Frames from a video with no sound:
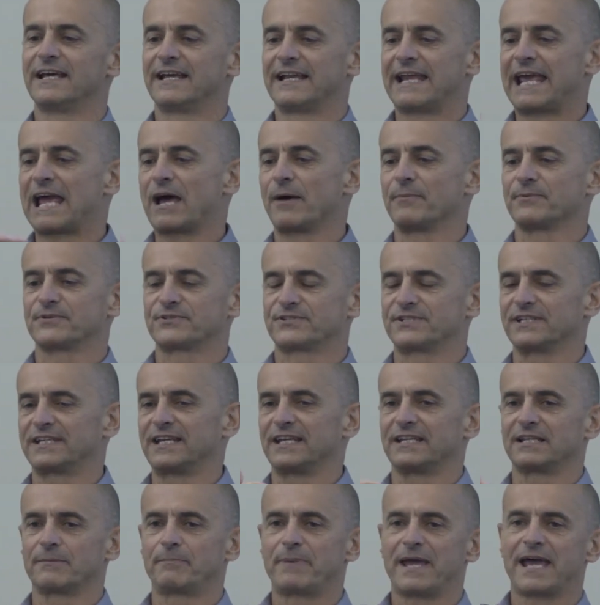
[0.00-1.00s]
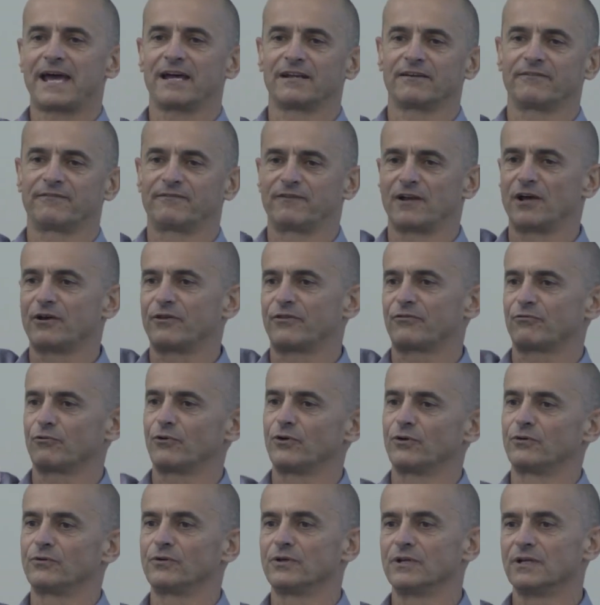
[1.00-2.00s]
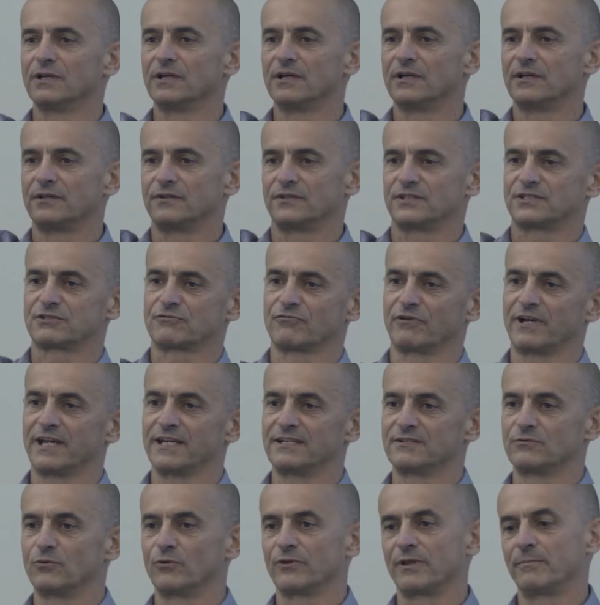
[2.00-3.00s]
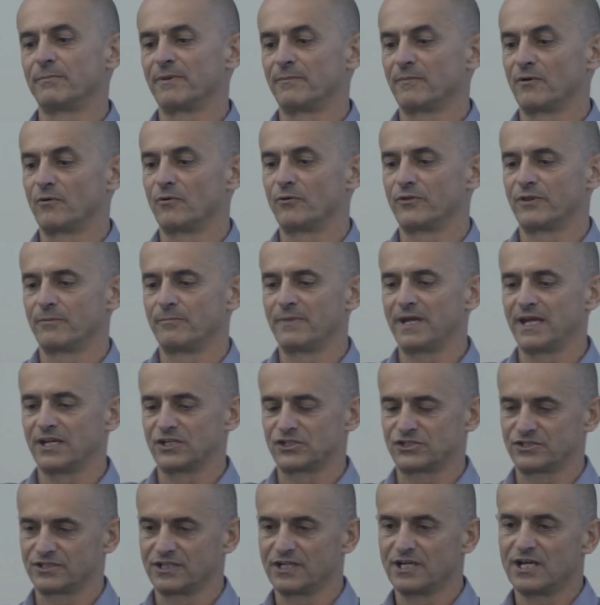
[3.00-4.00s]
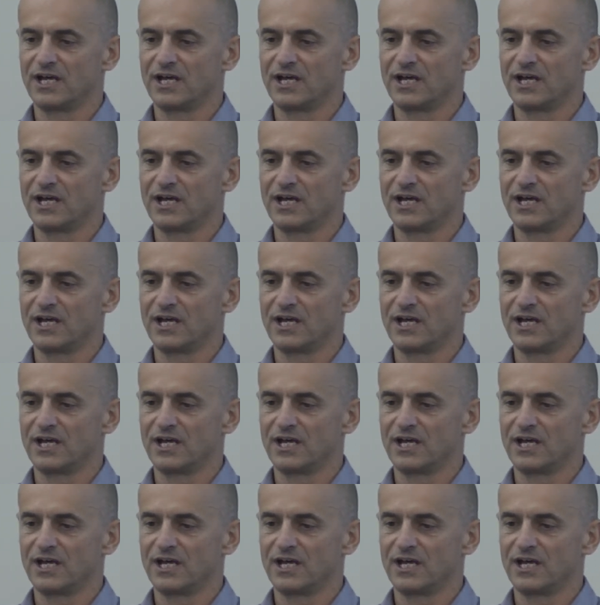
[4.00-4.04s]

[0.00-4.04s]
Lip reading: helps to get the powder flow through the screen or the mesh.